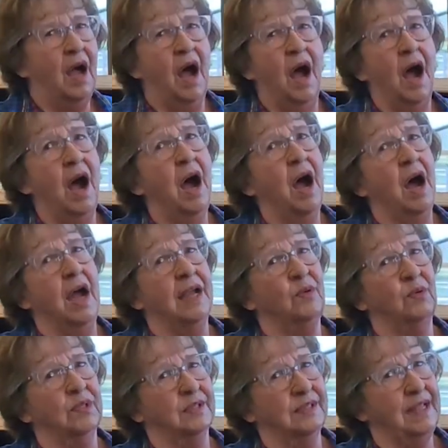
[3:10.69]
I
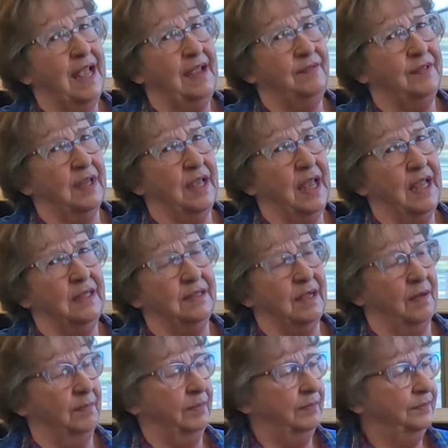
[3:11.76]
will save the
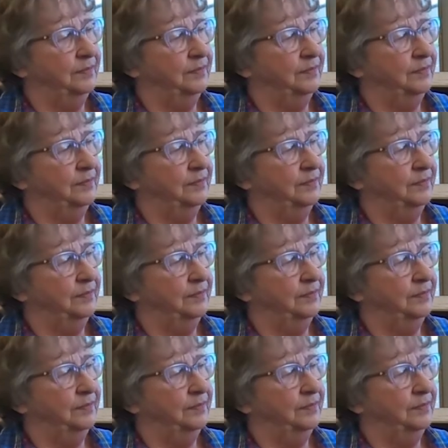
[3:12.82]
kingdom.